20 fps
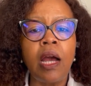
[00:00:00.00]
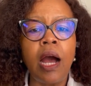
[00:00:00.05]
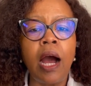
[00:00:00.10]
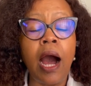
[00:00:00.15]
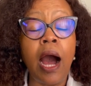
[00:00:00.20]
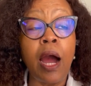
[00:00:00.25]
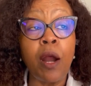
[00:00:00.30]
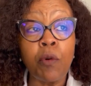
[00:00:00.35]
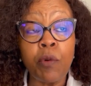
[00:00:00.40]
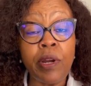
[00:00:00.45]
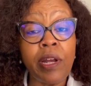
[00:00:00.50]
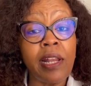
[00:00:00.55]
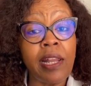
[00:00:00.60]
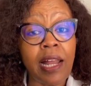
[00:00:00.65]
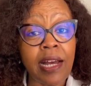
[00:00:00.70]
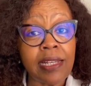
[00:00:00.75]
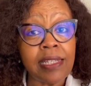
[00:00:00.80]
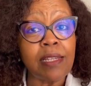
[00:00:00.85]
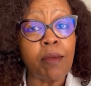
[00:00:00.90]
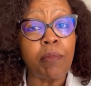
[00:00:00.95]
I
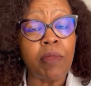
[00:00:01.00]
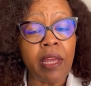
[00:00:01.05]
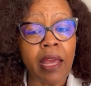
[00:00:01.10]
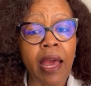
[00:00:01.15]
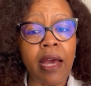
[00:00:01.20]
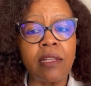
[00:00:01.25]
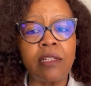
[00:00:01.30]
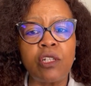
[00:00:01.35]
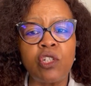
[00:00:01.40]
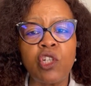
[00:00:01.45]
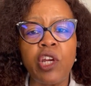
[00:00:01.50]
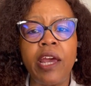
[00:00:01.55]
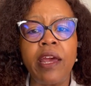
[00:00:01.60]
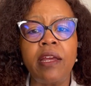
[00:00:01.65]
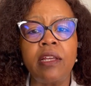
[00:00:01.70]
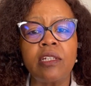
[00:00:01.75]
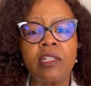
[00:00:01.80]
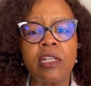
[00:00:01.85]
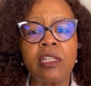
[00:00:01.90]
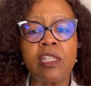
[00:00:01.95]
realized something had to
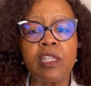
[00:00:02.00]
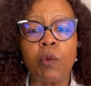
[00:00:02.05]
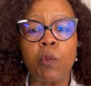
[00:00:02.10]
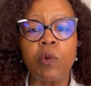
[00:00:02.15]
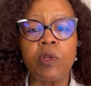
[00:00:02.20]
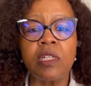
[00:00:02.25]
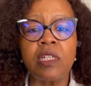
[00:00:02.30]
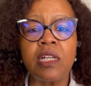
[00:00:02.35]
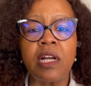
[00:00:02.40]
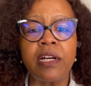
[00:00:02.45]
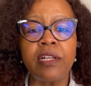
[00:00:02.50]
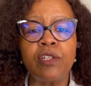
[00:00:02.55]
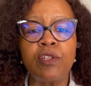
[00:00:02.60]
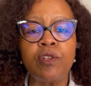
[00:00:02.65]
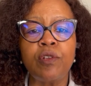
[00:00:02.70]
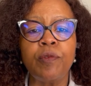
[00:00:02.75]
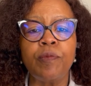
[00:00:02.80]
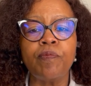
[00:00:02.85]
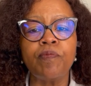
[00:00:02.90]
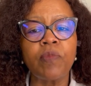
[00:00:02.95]
change, and so what did I
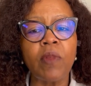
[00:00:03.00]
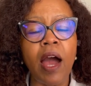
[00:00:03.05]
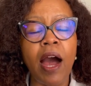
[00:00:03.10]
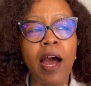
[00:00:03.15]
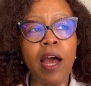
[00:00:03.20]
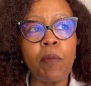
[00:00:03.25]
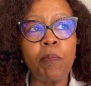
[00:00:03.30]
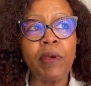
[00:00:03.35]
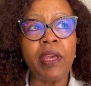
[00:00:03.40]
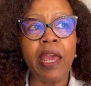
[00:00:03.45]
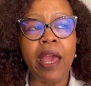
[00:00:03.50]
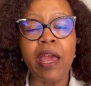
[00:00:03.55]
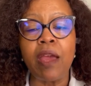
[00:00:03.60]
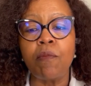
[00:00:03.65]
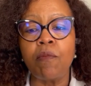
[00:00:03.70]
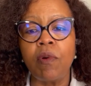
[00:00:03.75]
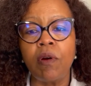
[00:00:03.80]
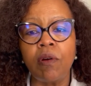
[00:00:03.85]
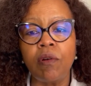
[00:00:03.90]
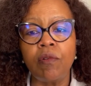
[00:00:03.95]
do? I
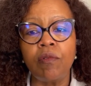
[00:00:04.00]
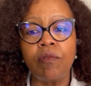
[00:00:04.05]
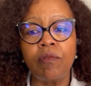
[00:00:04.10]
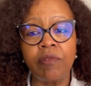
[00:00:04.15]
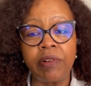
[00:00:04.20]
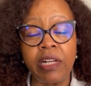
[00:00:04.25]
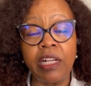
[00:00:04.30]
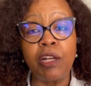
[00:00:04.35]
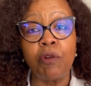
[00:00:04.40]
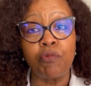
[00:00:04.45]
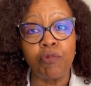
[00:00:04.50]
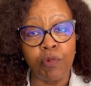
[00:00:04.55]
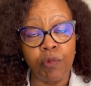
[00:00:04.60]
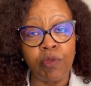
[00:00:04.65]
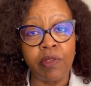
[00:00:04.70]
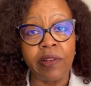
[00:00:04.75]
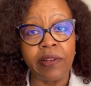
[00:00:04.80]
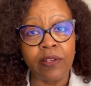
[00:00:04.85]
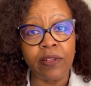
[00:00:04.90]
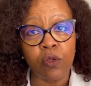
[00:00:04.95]
became really
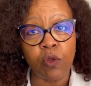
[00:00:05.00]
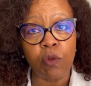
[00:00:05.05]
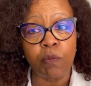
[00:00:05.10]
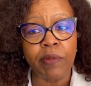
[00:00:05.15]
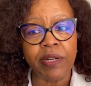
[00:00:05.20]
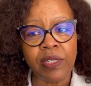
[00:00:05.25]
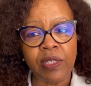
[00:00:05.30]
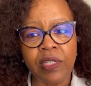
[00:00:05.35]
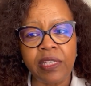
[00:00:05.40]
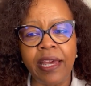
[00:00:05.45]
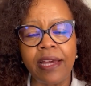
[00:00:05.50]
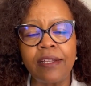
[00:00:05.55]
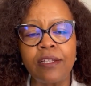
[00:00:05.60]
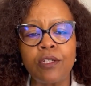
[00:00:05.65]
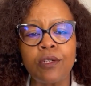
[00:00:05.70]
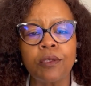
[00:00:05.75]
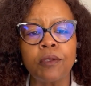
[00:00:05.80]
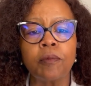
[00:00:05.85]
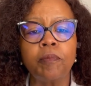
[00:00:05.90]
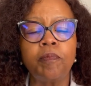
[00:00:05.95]
ruthless with my
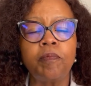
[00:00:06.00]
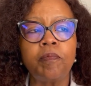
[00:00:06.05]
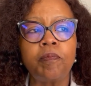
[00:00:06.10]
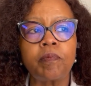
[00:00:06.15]
schedule.